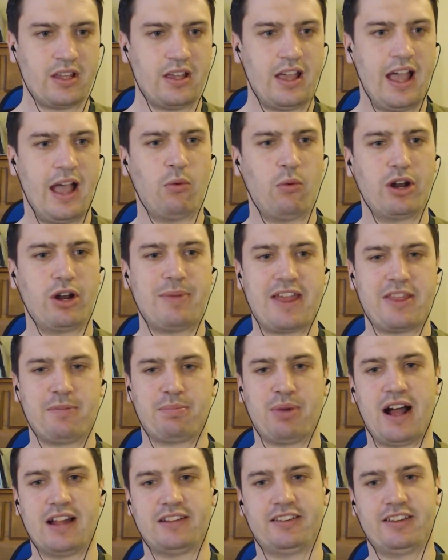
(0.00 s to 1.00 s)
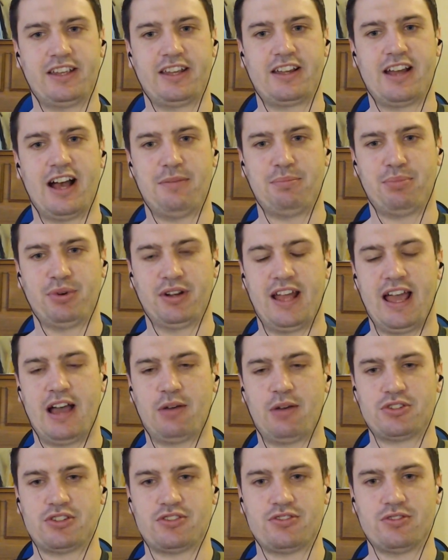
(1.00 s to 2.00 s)
And what about the parts that you can't print? How
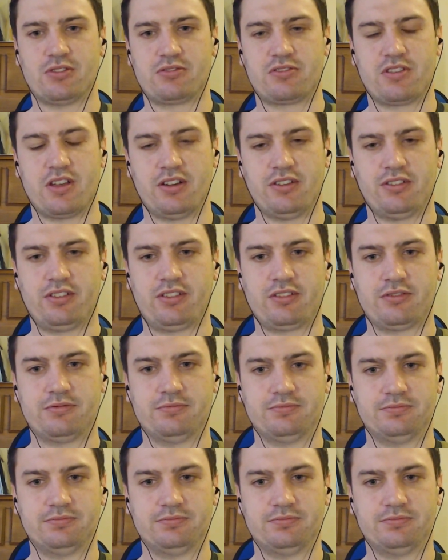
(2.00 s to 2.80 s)
would you source those?